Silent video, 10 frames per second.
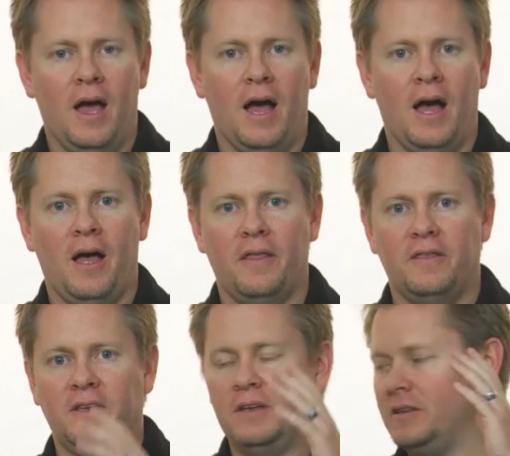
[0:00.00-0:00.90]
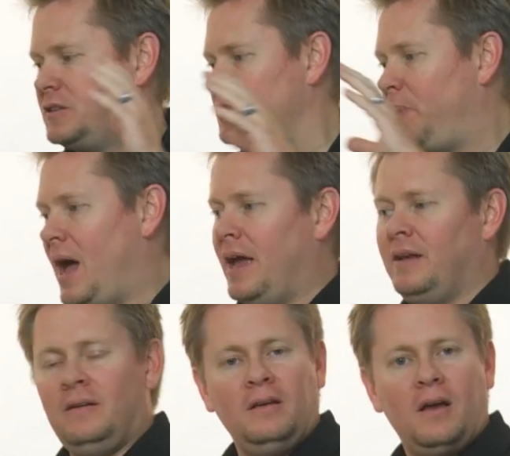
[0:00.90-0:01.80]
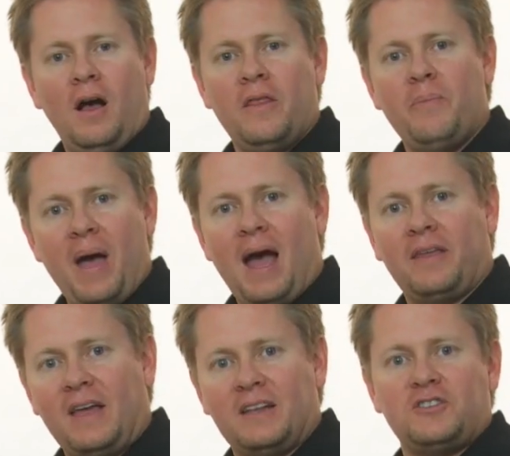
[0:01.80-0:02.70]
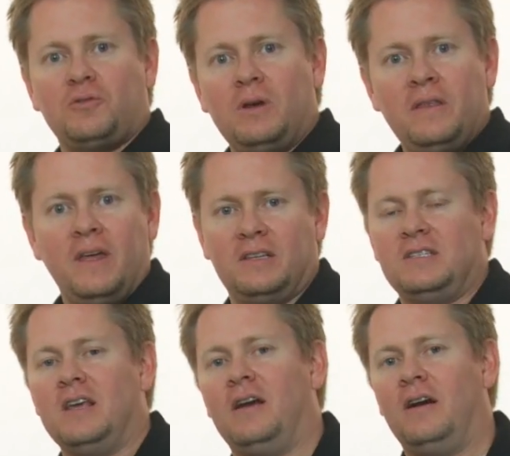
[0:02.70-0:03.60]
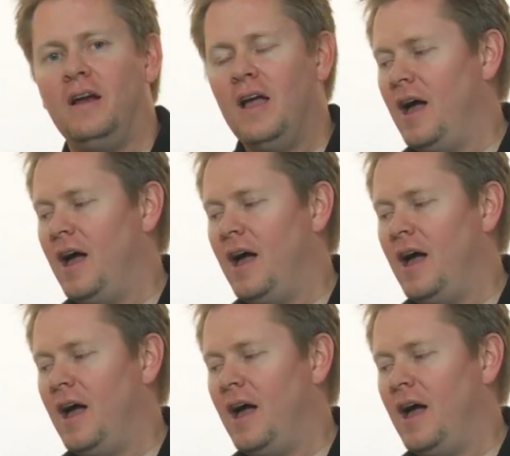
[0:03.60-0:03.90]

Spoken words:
The spine on the back, that screen that's there,